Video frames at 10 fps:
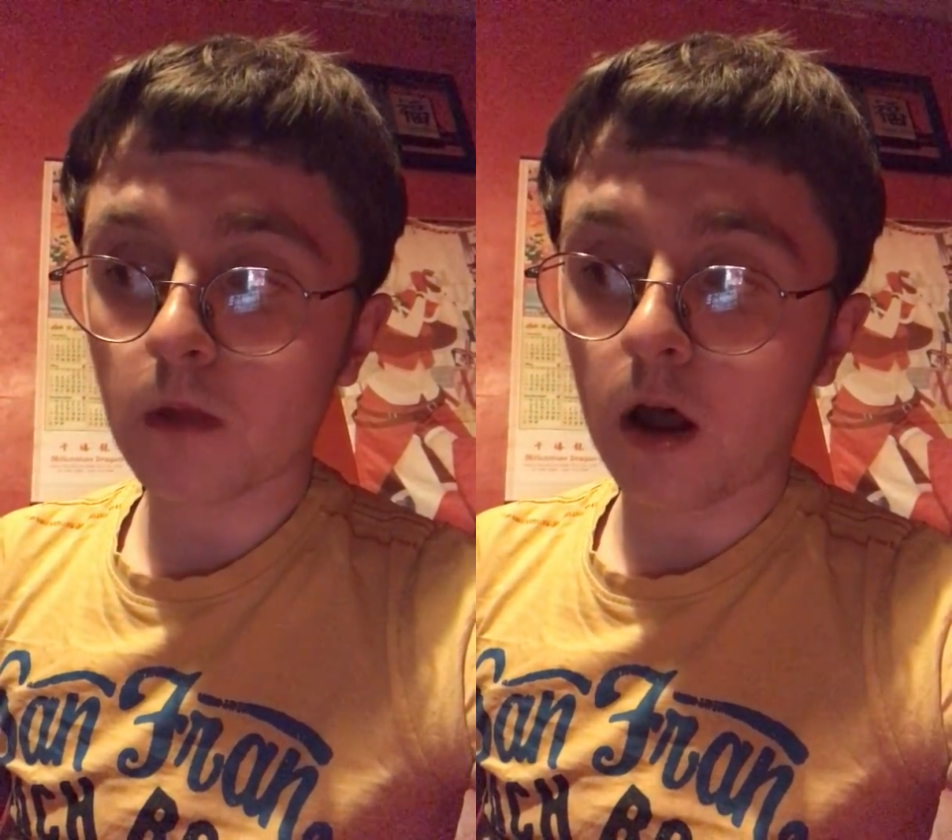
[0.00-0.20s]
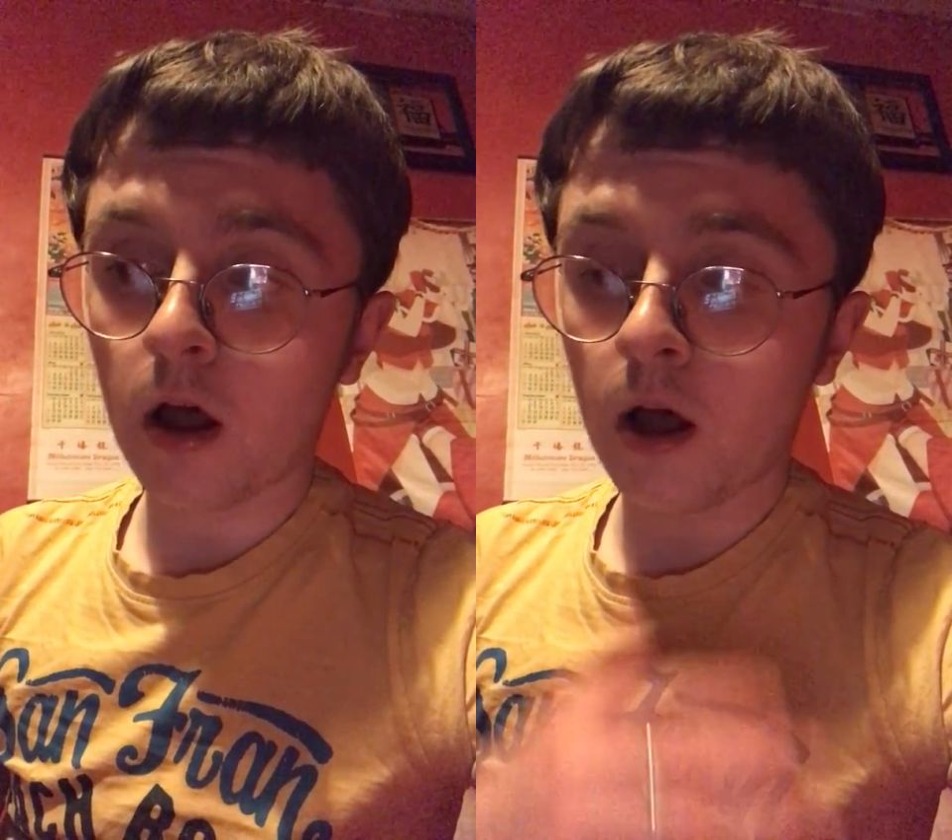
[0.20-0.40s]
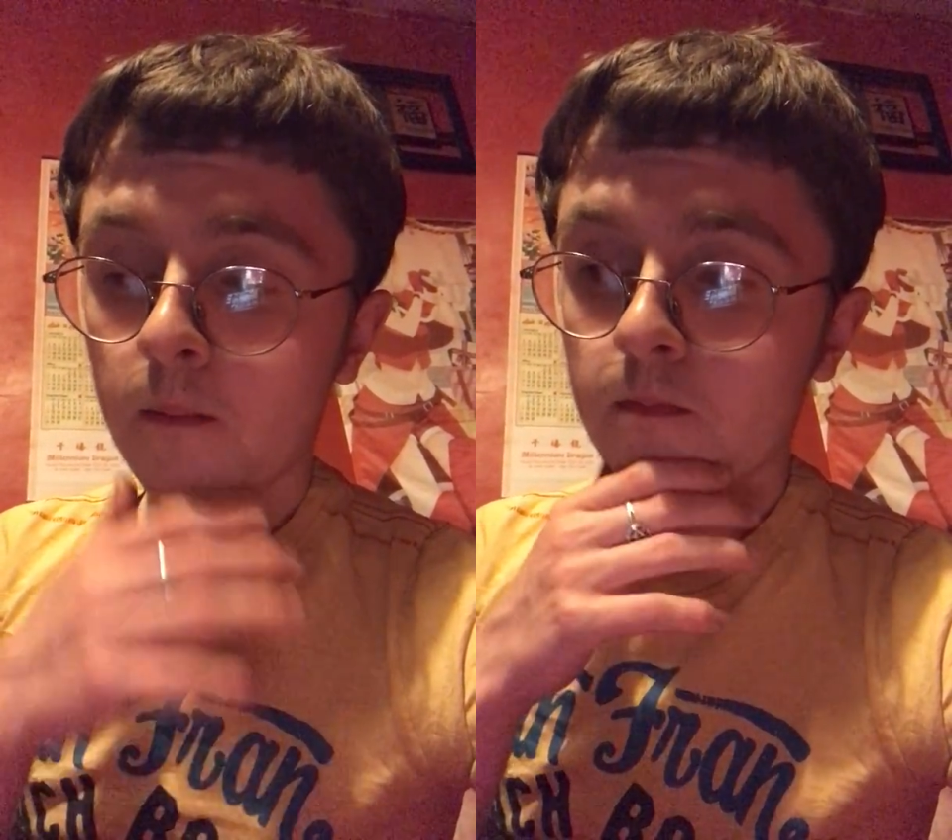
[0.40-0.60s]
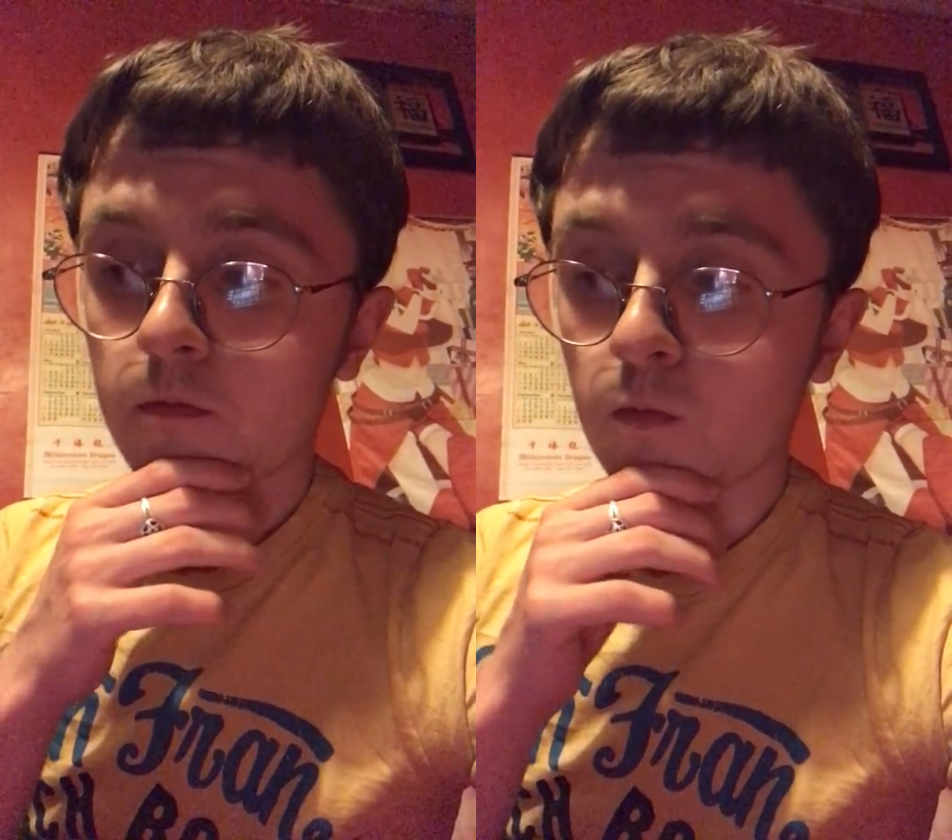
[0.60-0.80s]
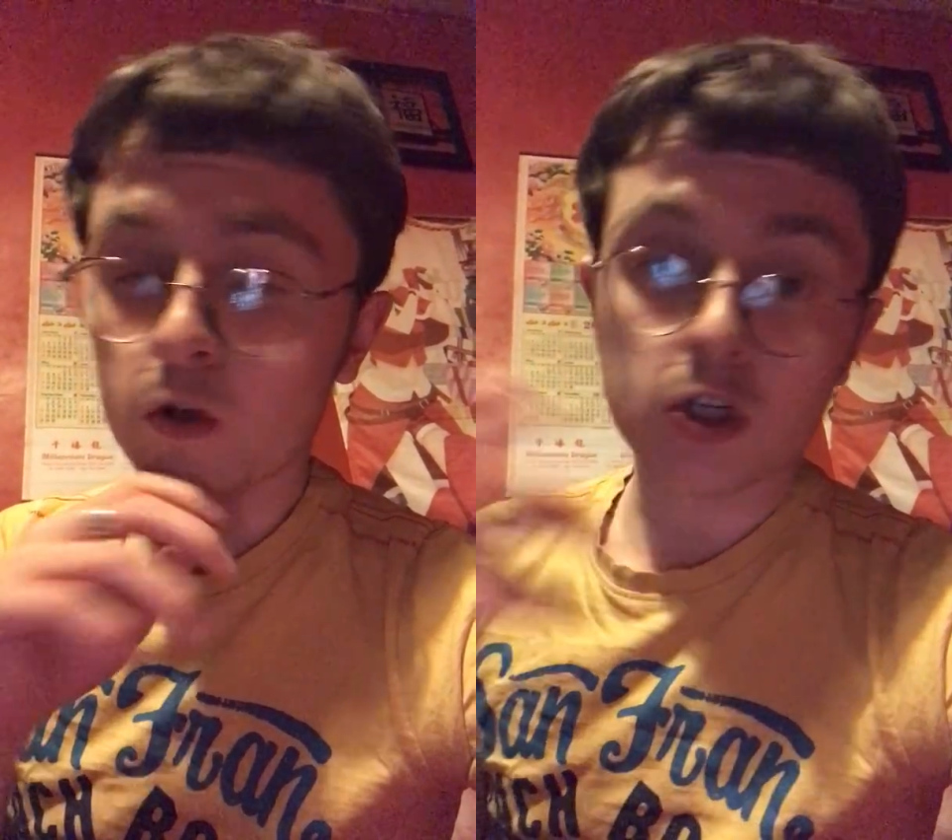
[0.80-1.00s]

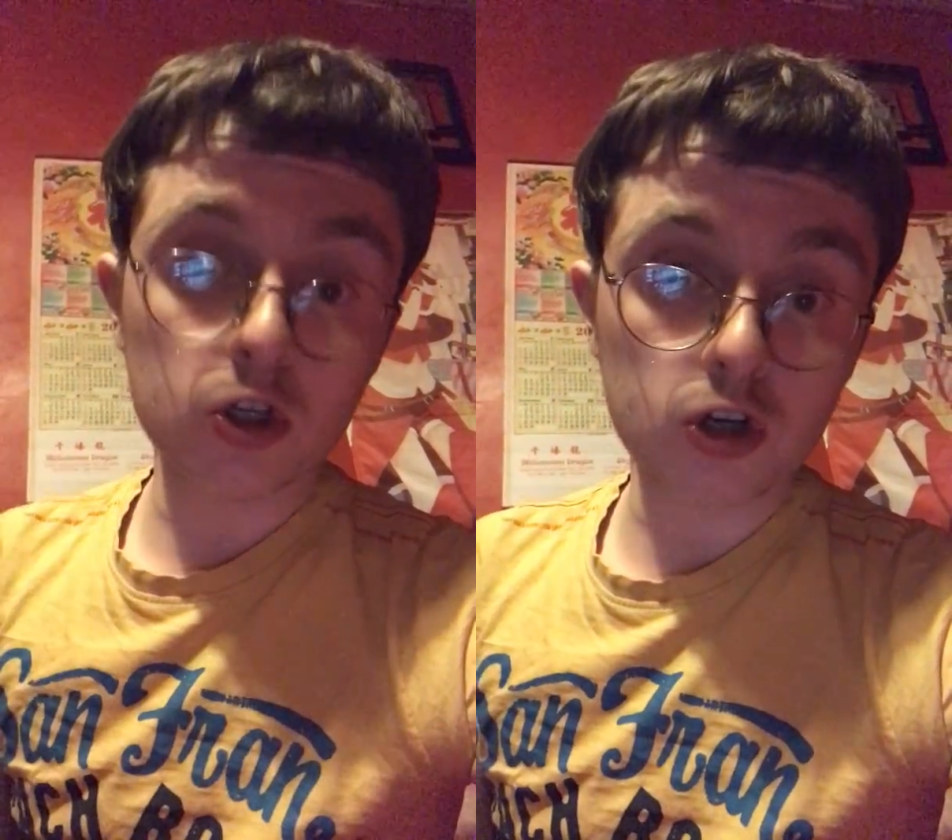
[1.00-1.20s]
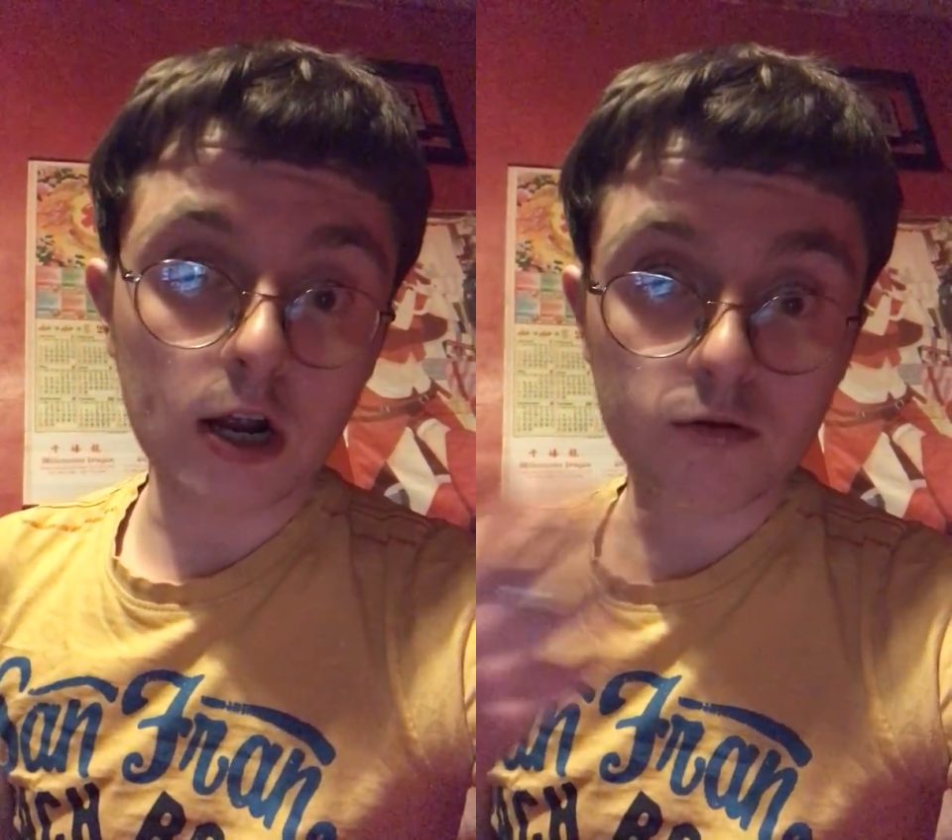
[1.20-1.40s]
was going to try to